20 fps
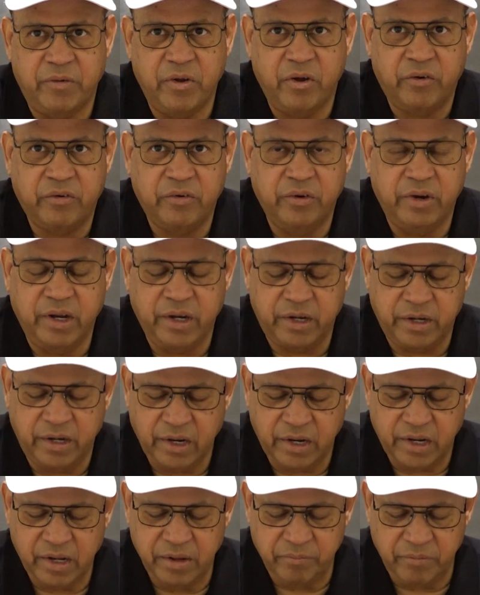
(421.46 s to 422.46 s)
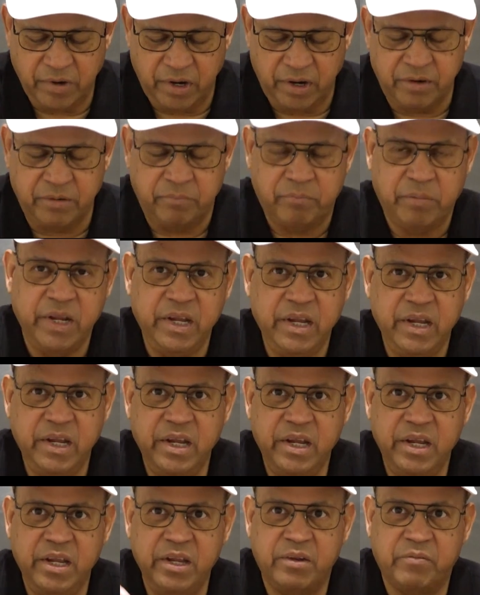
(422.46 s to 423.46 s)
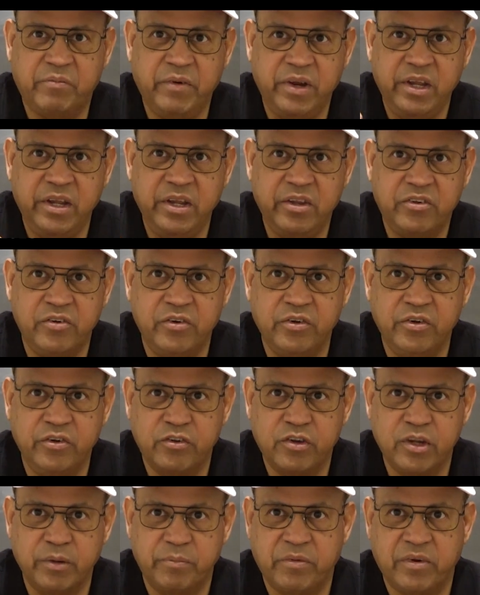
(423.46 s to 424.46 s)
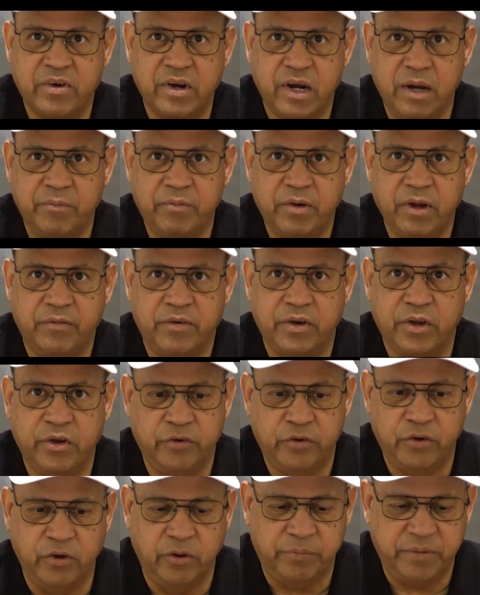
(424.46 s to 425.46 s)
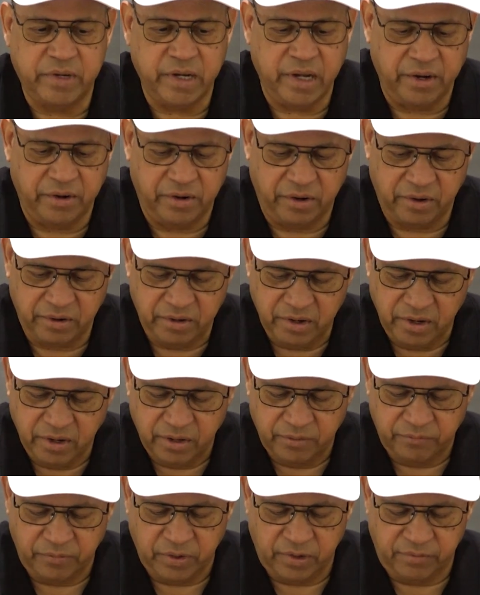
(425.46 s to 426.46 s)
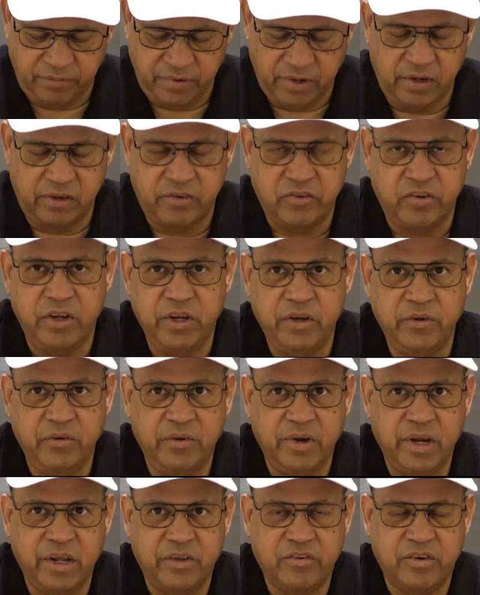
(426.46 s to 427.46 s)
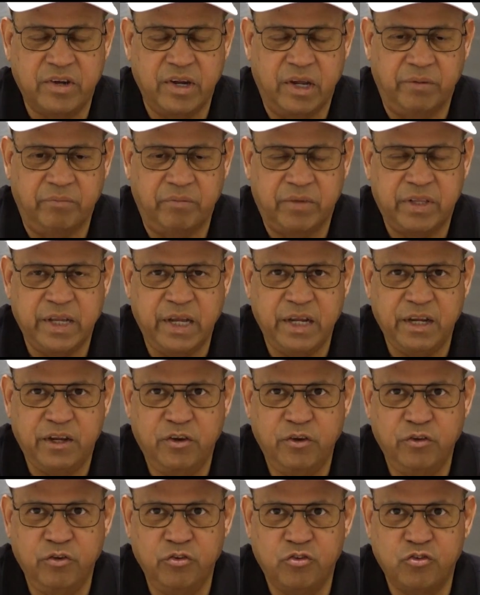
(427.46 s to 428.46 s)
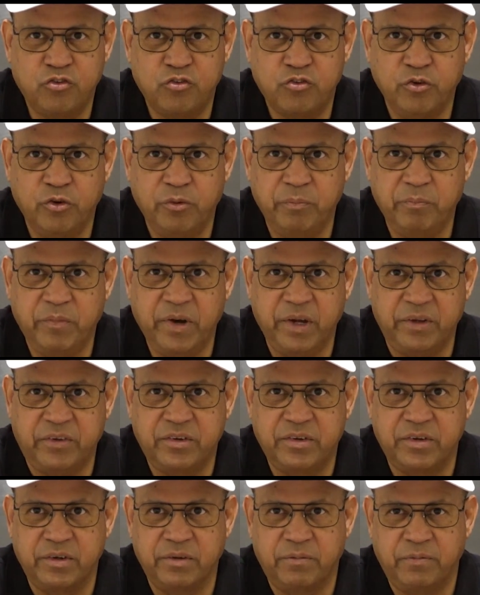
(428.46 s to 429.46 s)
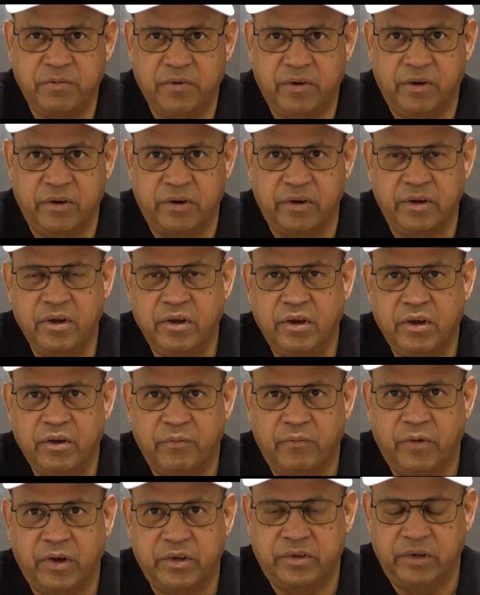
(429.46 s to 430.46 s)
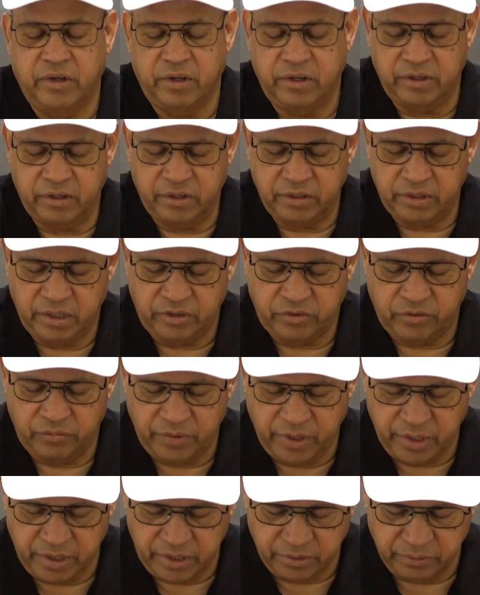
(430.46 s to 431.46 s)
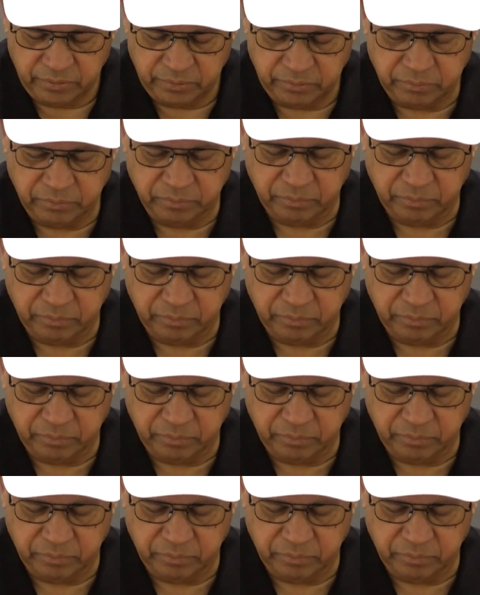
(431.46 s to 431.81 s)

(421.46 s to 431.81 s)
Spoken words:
Dr. Nik Nikam, and please do subscribe to our YouTube channel. We will see you next time. Thank you so much for watching this video.